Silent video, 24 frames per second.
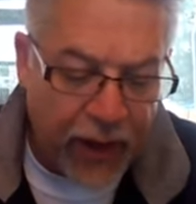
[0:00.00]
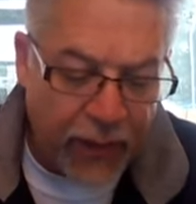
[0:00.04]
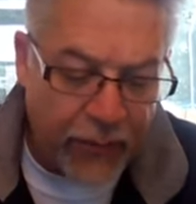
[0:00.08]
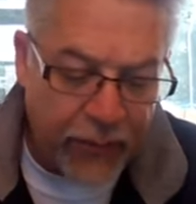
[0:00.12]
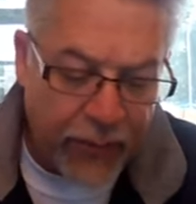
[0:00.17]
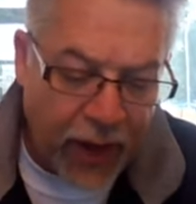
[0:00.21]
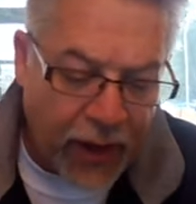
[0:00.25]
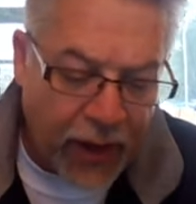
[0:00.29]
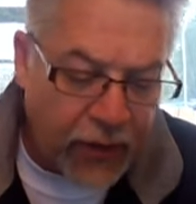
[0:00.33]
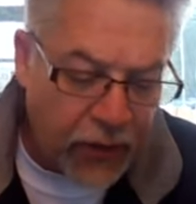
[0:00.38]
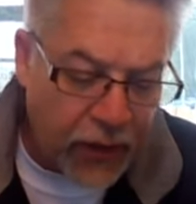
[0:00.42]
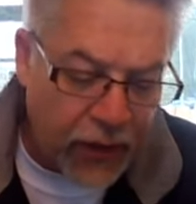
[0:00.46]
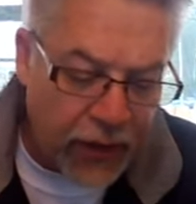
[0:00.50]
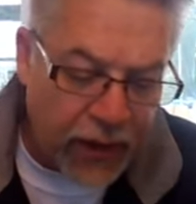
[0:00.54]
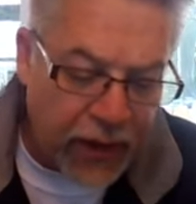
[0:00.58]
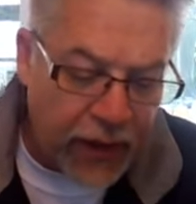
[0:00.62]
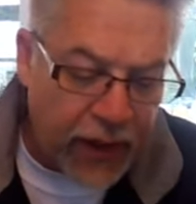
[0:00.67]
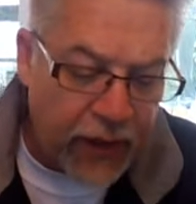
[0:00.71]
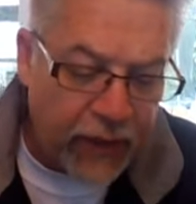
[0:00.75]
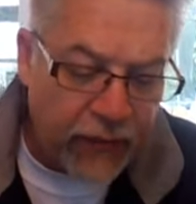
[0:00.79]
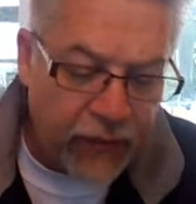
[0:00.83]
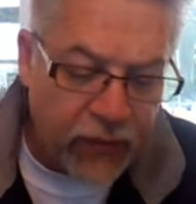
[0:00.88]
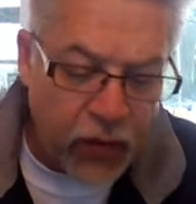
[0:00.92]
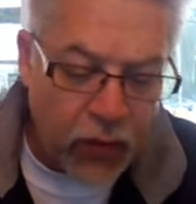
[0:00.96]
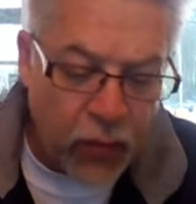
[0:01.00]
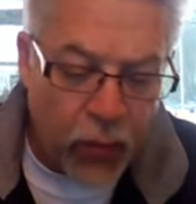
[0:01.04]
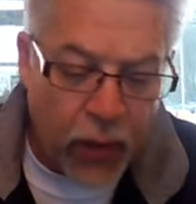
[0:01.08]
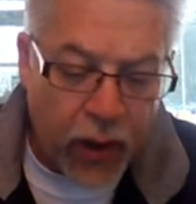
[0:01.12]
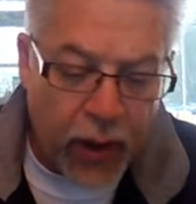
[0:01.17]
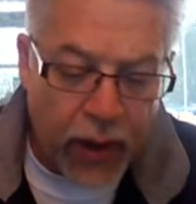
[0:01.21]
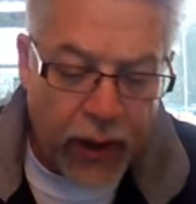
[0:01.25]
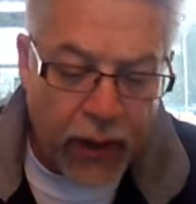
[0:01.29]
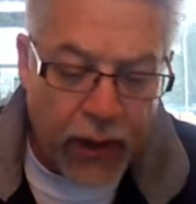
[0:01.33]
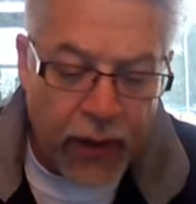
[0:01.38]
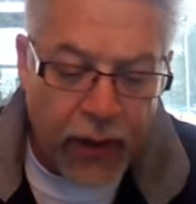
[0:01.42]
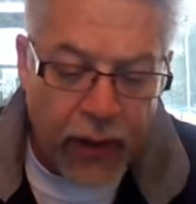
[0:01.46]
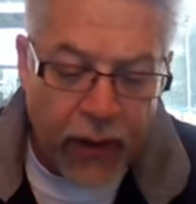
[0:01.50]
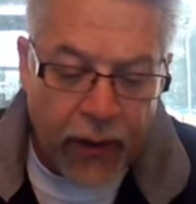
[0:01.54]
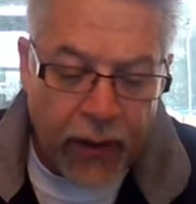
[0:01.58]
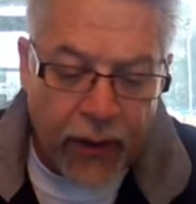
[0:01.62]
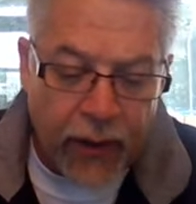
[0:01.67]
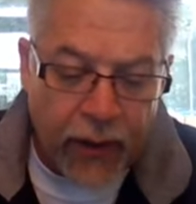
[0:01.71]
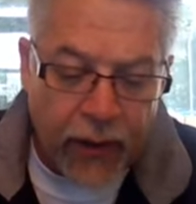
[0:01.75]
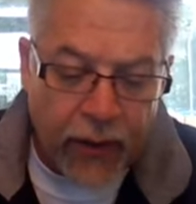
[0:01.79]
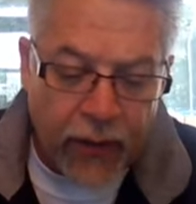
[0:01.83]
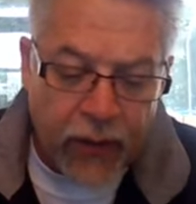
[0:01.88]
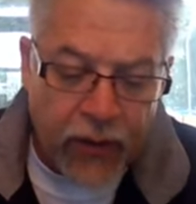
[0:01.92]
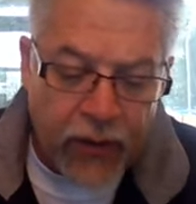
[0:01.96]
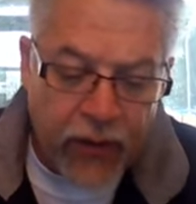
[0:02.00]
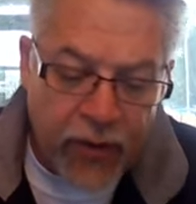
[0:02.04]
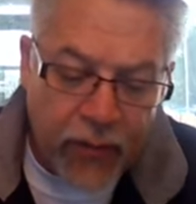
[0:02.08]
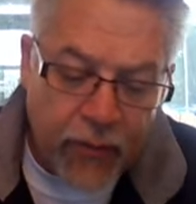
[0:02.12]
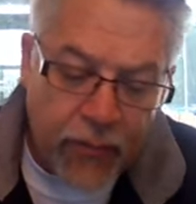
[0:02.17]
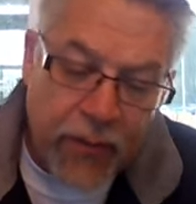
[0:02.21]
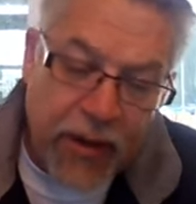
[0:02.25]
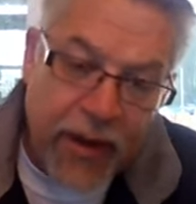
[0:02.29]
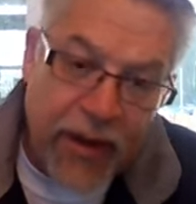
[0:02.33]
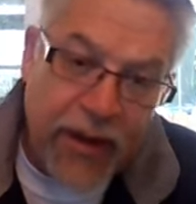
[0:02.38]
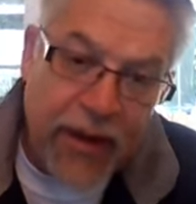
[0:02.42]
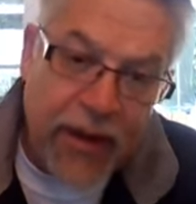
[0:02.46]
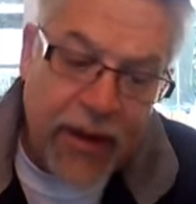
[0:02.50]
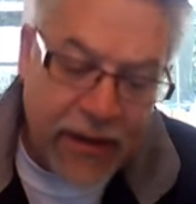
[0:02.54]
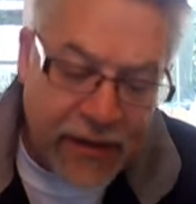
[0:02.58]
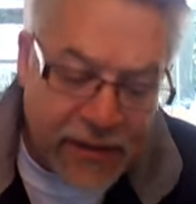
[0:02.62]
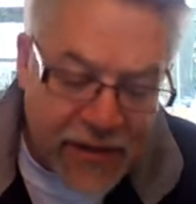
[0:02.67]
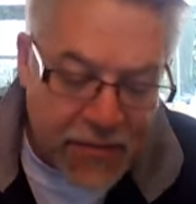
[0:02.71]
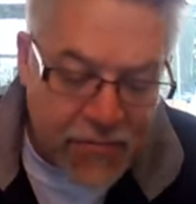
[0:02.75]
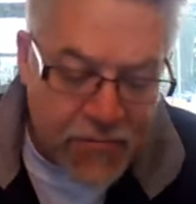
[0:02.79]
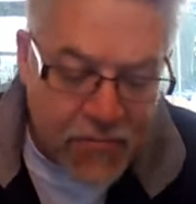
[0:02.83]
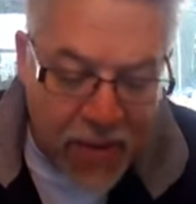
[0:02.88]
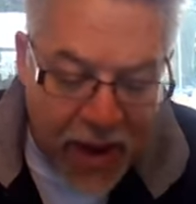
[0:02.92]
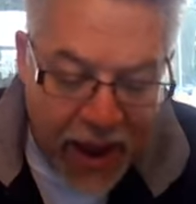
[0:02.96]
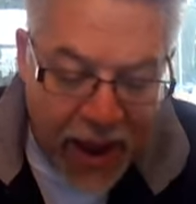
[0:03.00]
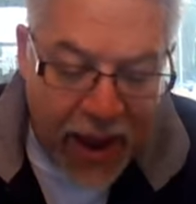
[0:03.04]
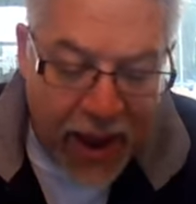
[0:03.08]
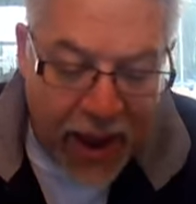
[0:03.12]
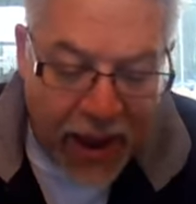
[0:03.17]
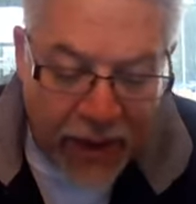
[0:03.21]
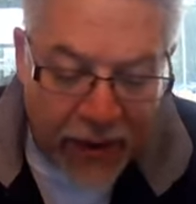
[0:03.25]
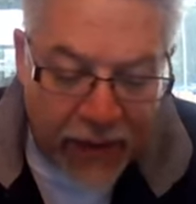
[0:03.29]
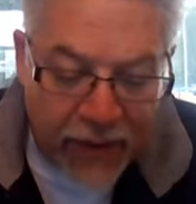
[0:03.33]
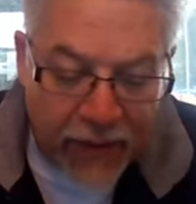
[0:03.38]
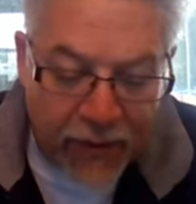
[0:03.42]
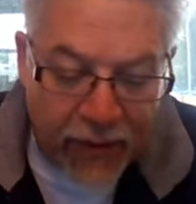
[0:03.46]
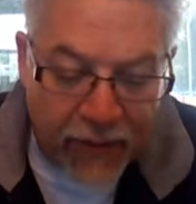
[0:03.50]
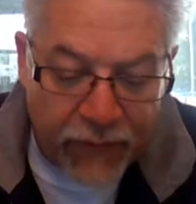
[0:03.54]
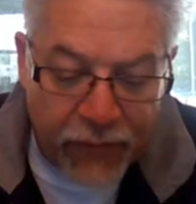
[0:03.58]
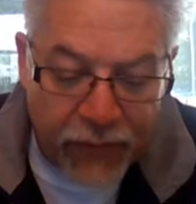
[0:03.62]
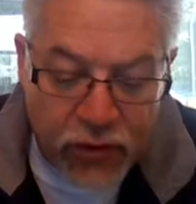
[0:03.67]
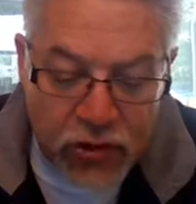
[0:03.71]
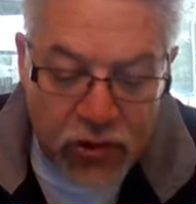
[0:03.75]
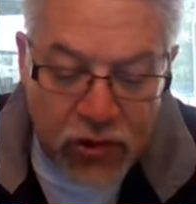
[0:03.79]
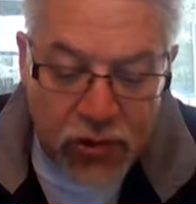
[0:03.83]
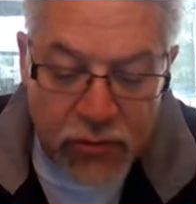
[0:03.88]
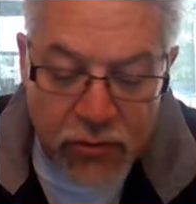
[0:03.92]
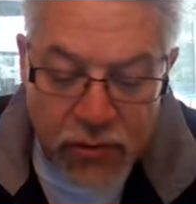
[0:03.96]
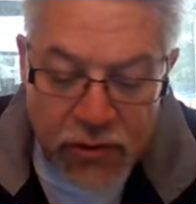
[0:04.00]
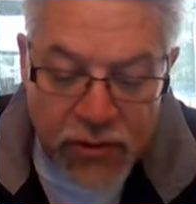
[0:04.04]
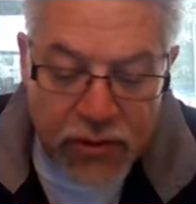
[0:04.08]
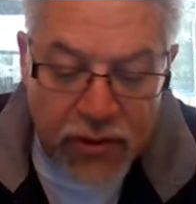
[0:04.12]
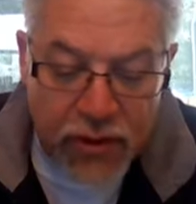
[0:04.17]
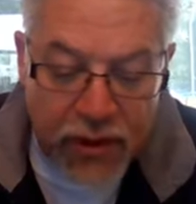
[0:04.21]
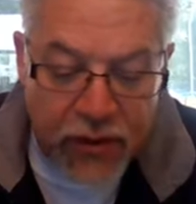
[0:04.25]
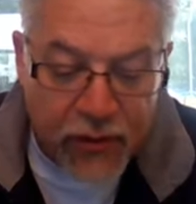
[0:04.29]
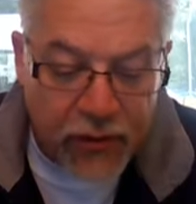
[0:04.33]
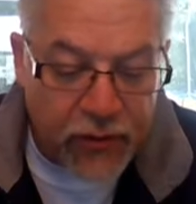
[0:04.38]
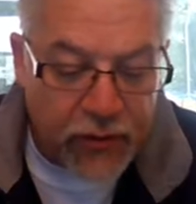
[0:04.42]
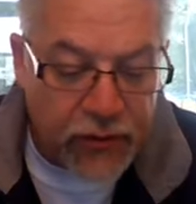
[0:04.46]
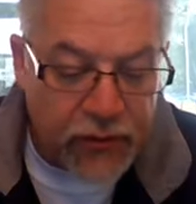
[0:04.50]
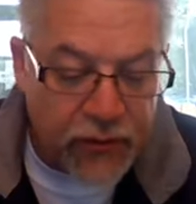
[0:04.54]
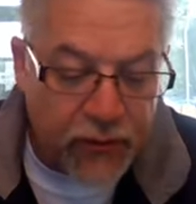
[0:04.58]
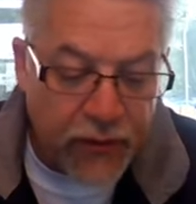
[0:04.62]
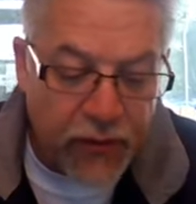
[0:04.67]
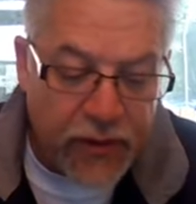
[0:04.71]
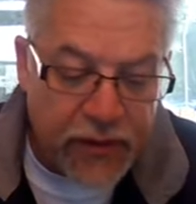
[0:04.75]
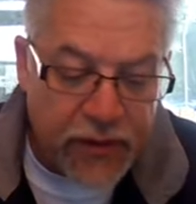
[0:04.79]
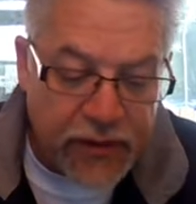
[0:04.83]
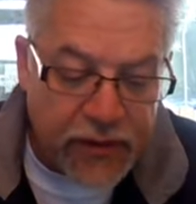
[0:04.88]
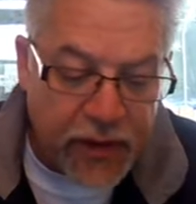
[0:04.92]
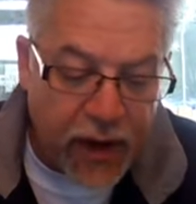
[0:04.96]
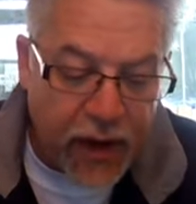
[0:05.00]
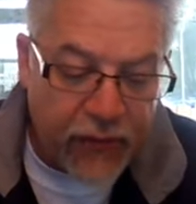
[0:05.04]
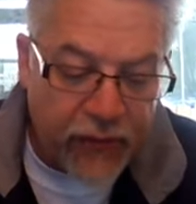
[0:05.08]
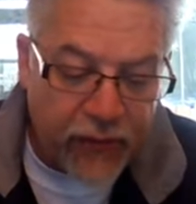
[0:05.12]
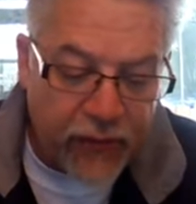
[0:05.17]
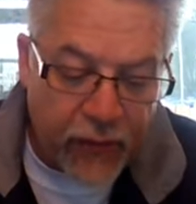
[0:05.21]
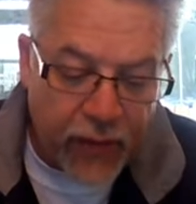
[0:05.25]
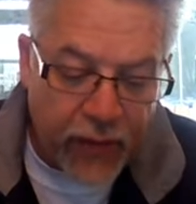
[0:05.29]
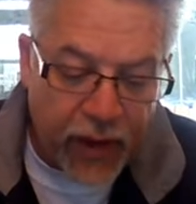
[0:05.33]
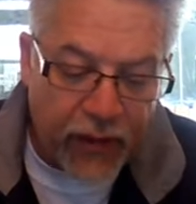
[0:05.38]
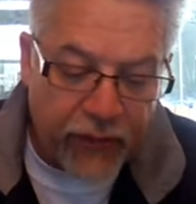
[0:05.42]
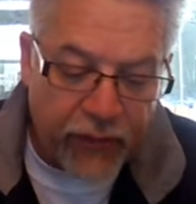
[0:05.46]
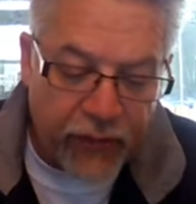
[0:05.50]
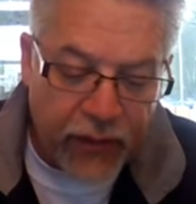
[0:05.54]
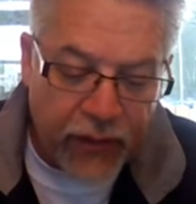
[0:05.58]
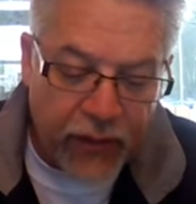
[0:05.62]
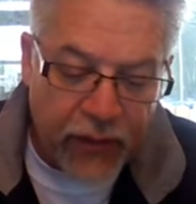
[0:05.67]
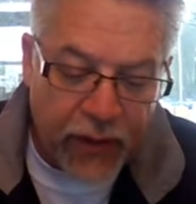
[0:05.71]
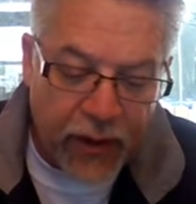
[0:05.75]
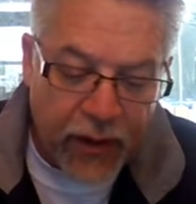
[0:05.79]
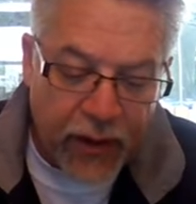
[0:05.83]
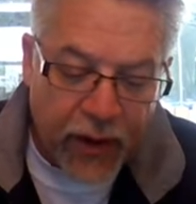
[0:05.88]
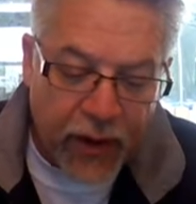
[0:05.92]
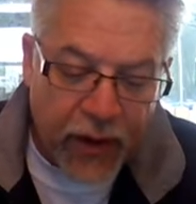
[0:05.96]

I'm not going to give you one the immediate demand of the Jewish leaders for a sign from heaven